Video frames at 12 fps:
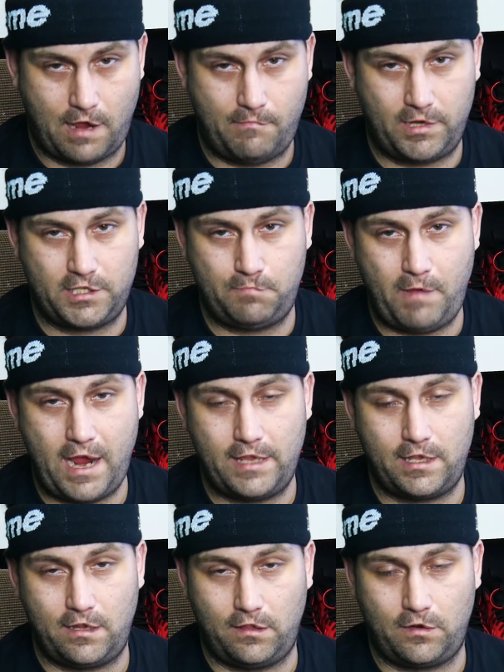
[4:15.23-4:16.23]
I'm
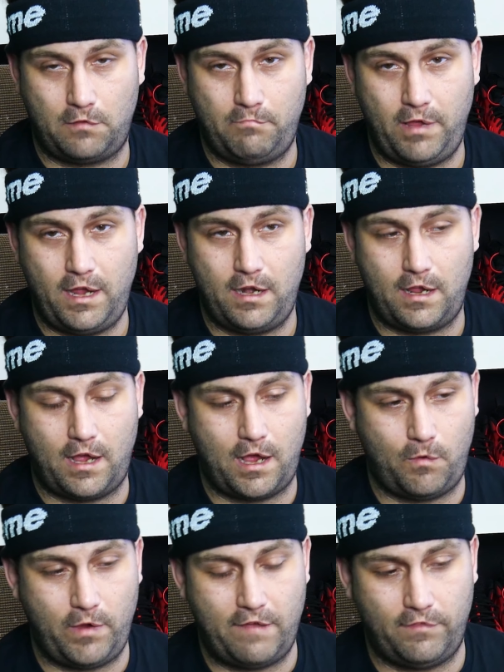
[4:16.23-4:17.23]
expanding a little bit.
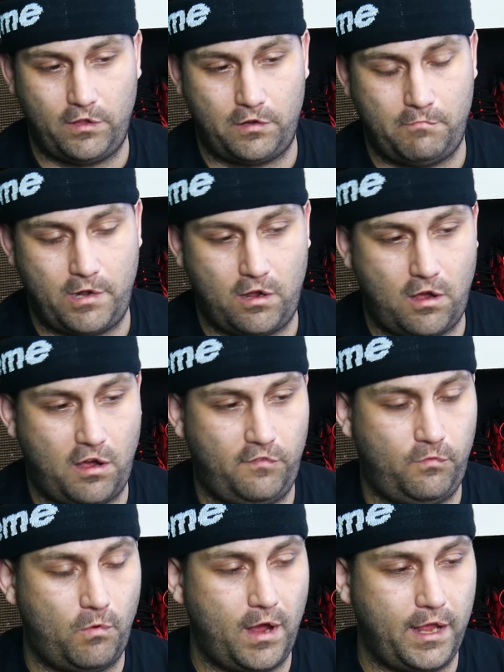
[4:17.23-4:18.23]
Uh, we have a little bit of
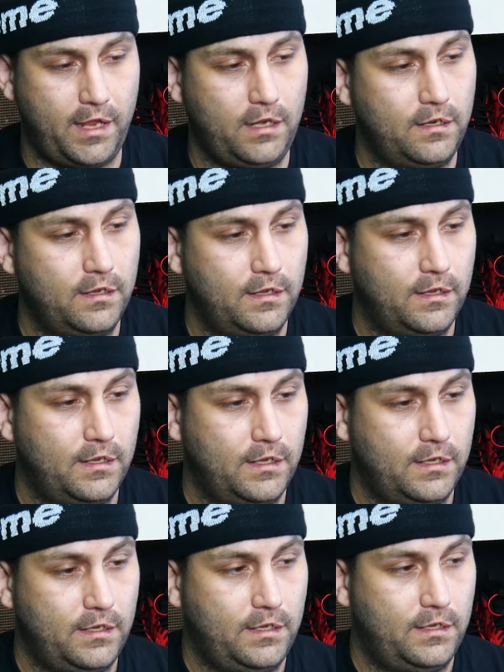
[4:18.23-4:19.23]
Off-White.
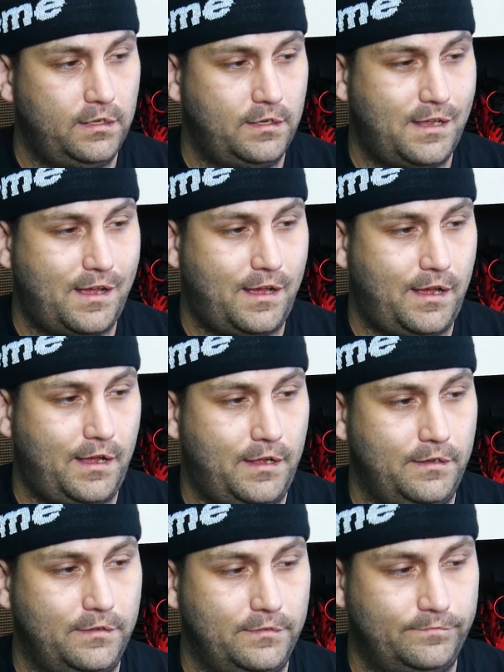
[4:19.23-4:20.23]

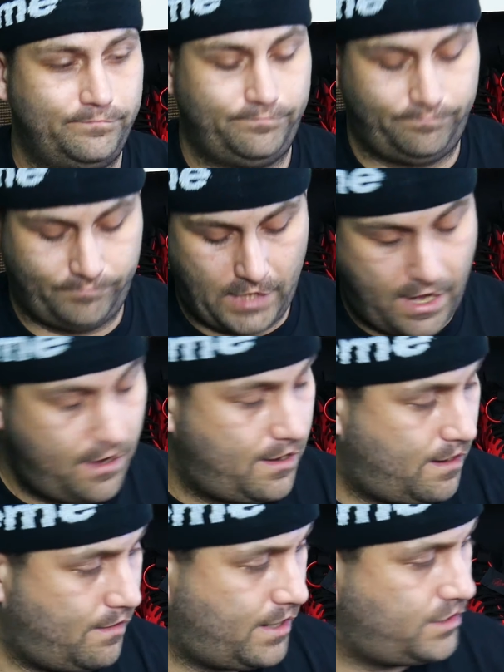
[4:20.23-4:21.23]
Uh, I don't
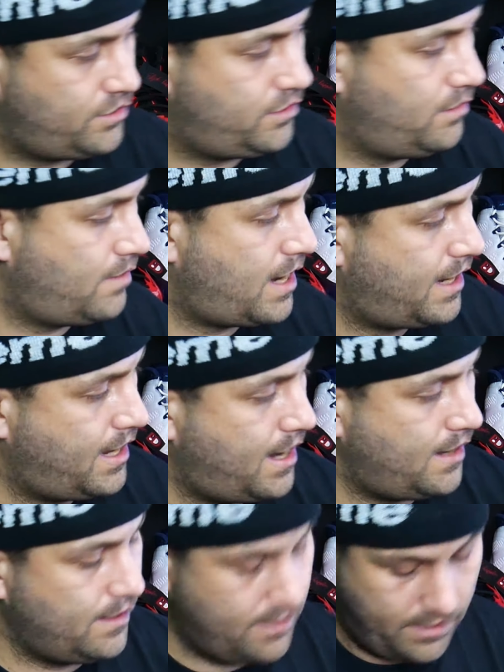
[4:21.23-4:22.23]
know, I just do what I
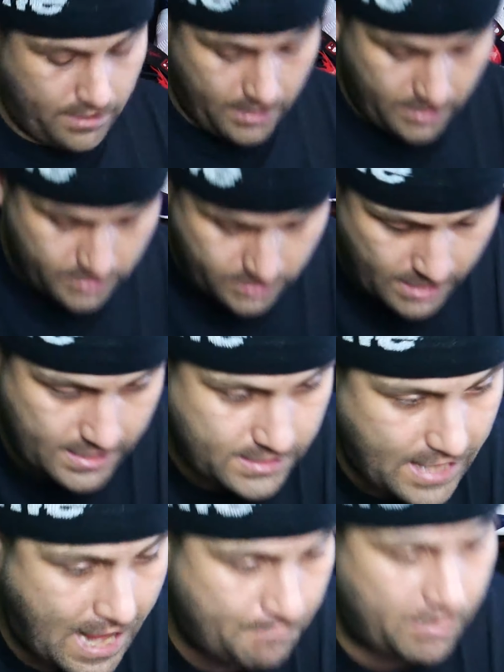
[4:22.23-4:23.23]
can. So that's
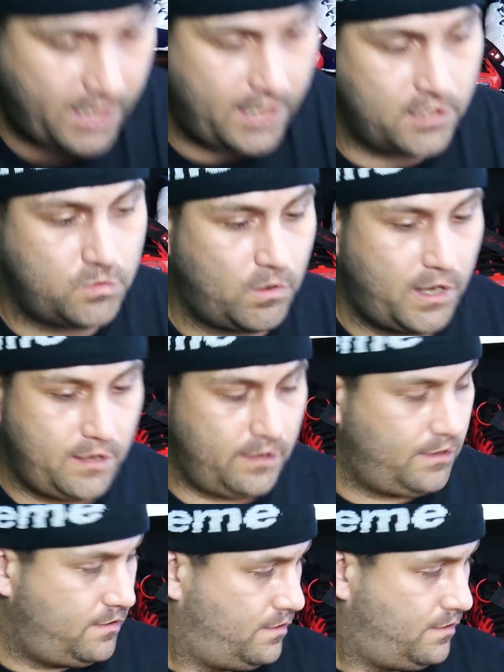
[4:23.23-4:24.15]
that, but here's what.